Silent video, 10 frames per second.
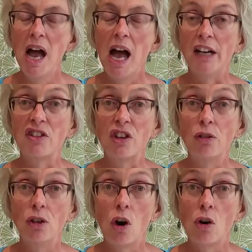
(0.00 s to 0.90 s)
And so
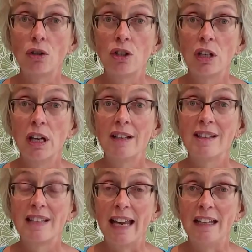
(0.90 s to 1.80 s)
God
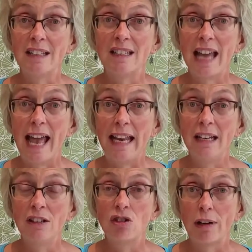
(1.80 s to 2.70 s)
sent
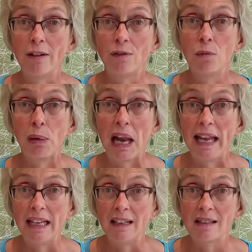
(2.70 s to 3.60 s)
10 dreadful
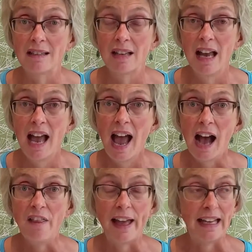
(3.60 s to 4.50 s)
plagues
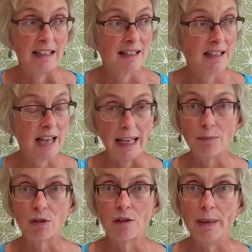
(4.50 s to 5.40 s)
and they
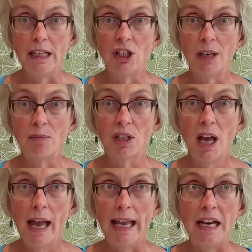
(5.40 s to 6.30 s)
escaped from Egypt
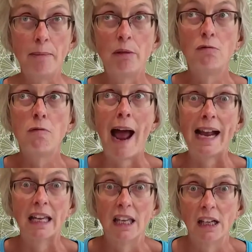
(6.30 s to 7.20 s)
in a
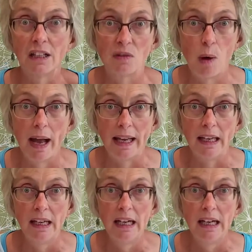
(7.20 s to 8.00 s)
miraculous way.